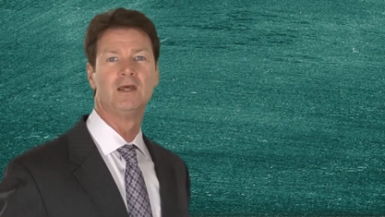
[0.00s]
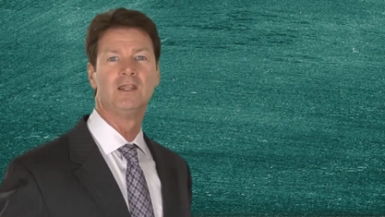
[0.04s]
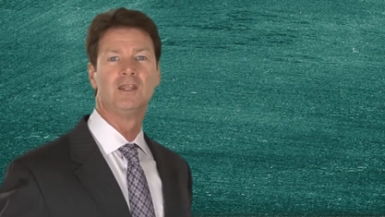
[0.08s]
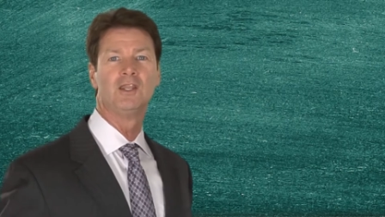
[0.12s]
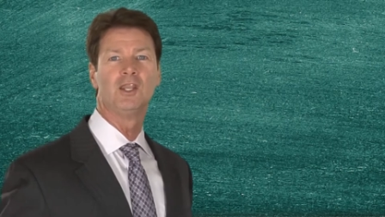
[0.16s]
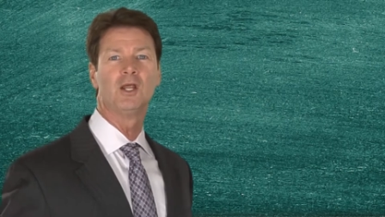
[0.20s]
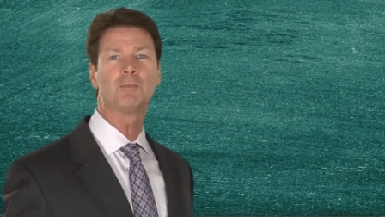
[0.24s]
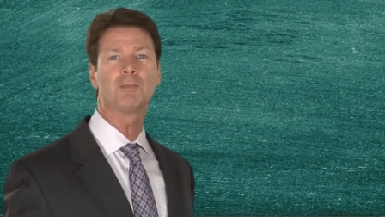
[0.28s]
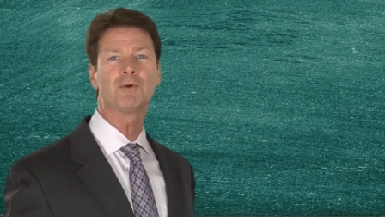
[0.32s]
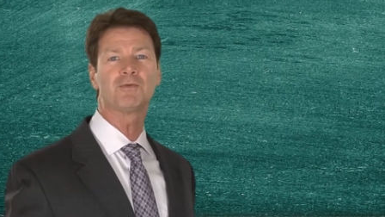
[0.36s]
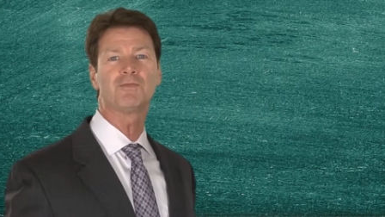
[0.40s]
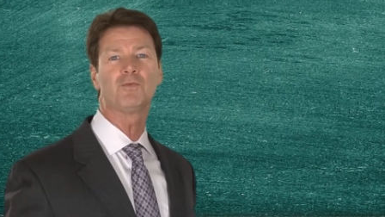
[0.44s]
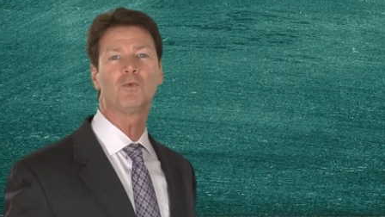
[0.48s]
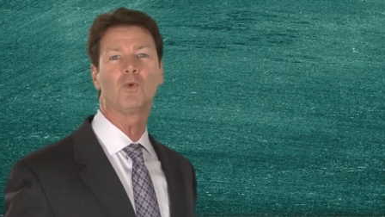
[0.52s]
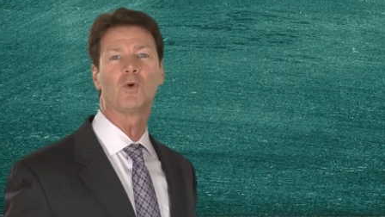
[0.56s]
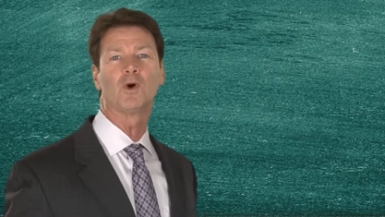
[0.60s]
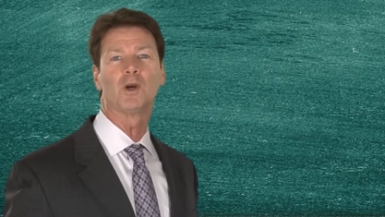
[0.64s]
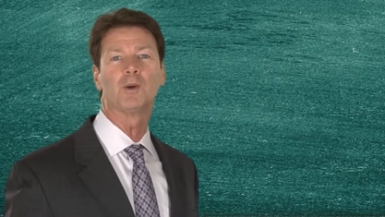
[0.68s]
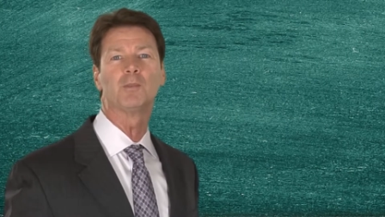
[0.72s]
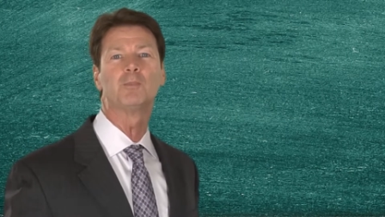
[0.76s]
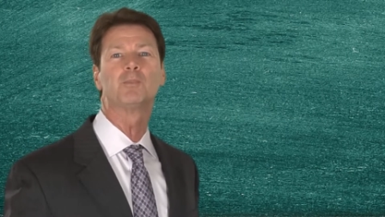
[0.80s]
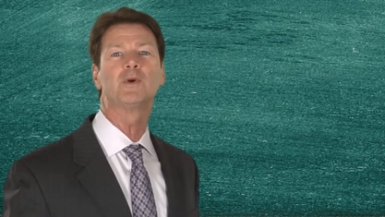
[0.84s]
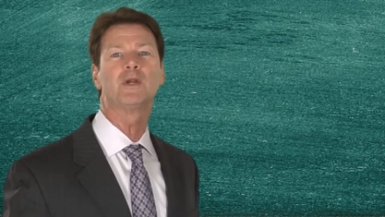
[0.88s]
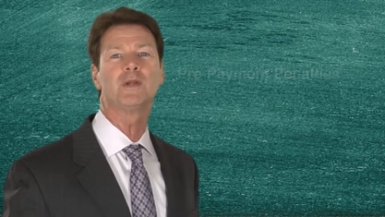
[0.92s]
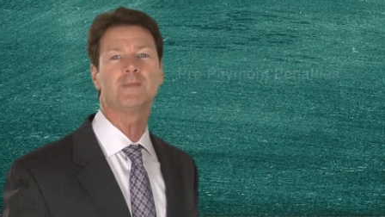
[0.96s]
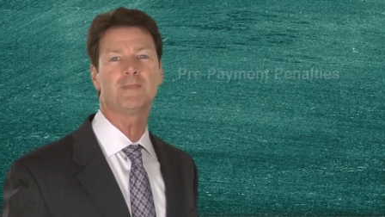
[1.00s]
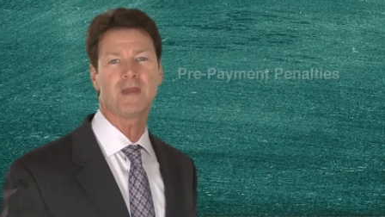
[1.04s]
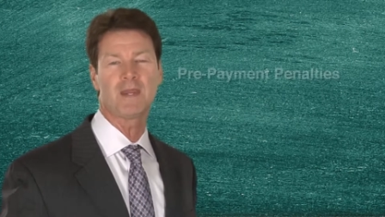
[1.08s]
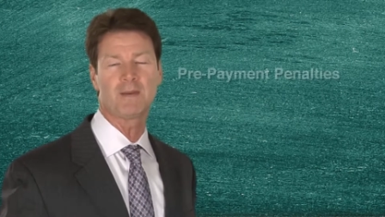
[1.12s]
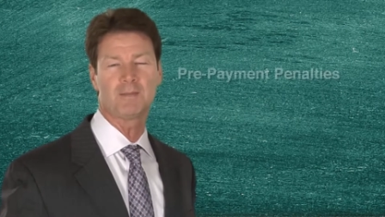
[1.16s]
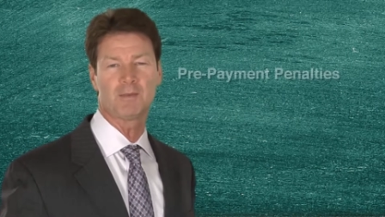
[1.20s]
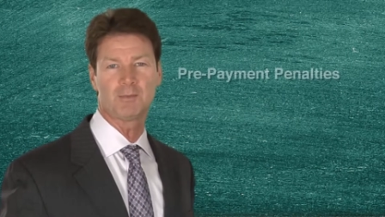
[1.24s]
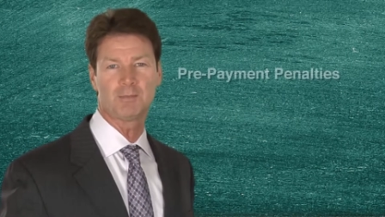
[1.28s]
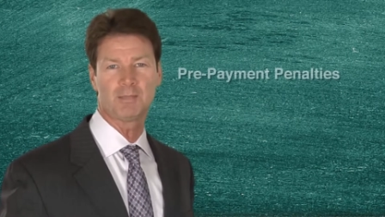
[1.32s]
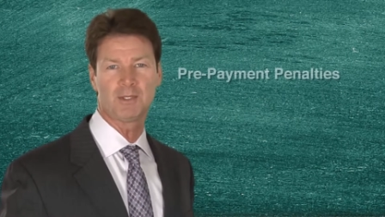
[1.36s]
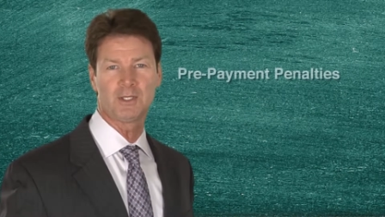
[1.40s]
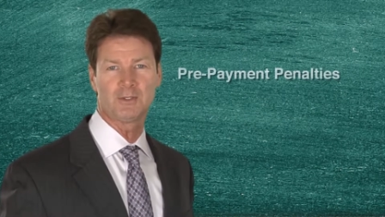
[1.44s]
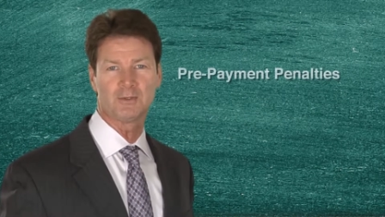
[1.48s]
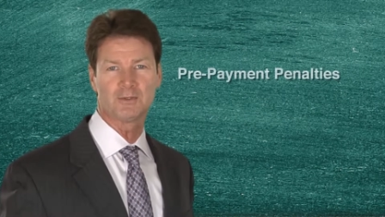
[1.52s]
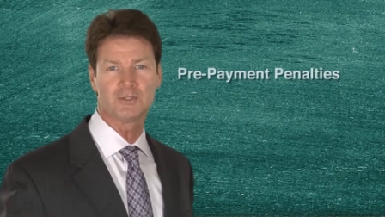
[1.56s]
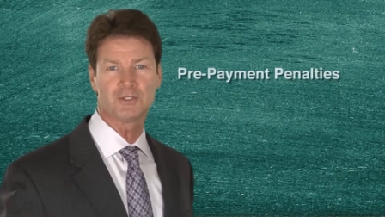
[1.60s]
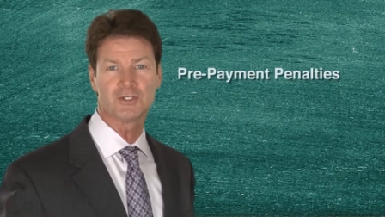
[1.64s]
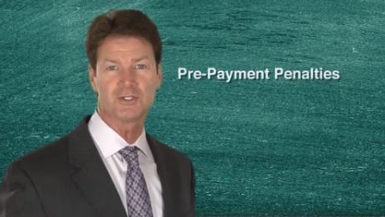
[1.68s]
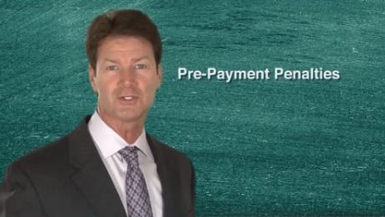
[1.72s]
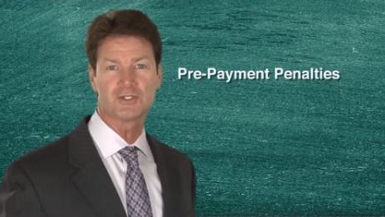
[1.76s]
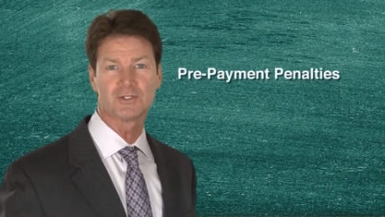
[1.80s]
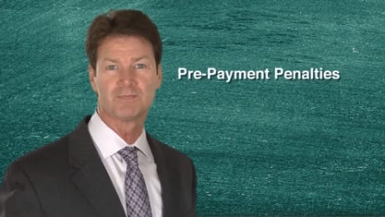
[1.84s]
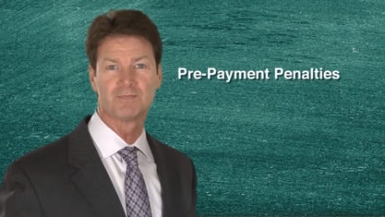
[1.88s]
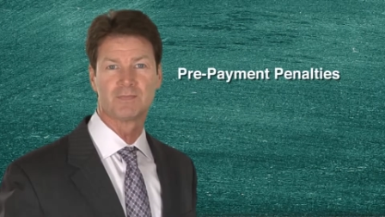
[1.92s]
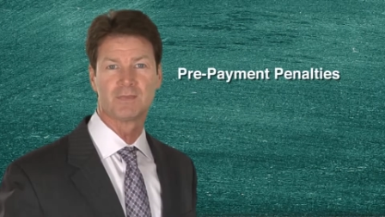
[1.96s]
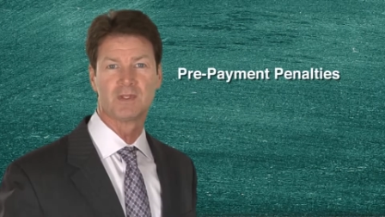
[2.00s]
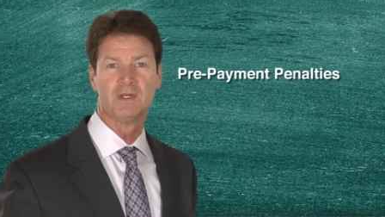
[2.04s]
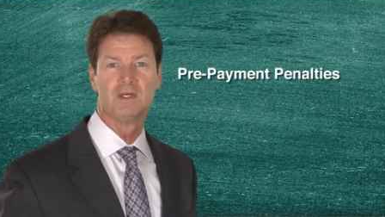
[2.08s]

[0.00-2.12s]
Number four, prepayment penalties.